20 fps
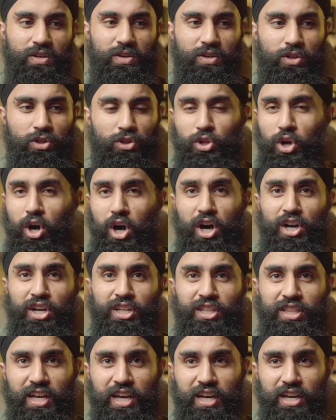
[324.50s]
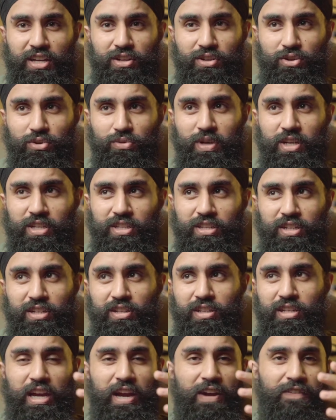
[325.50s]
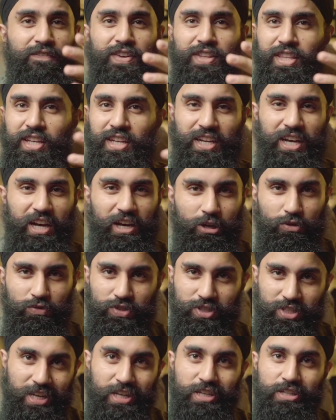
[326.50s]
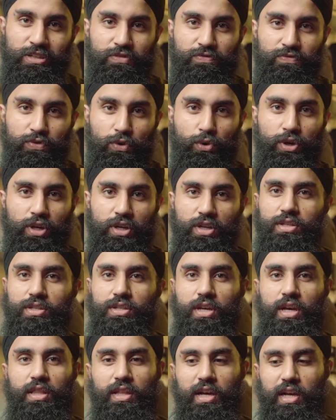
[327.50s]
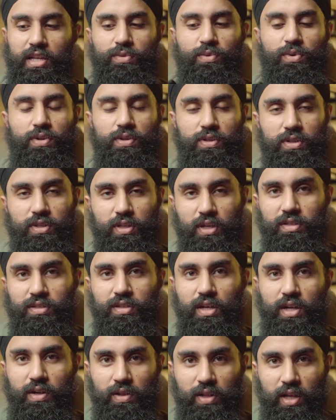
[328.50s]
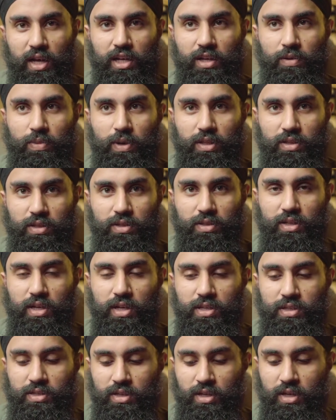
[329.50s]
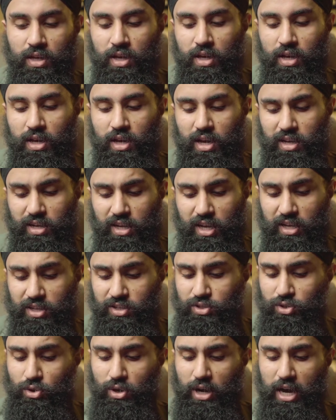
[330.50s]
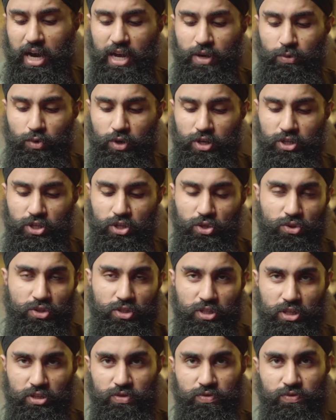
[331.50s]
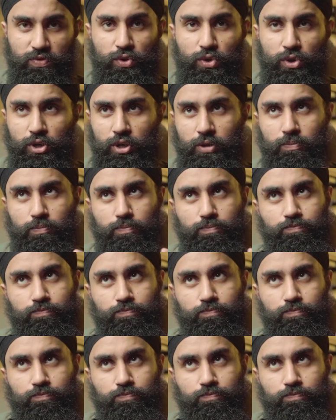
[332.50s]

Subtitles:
long that basically everything kind of stays in focus, and that's one of the things that I like about this lens. And yeah, so I would use this for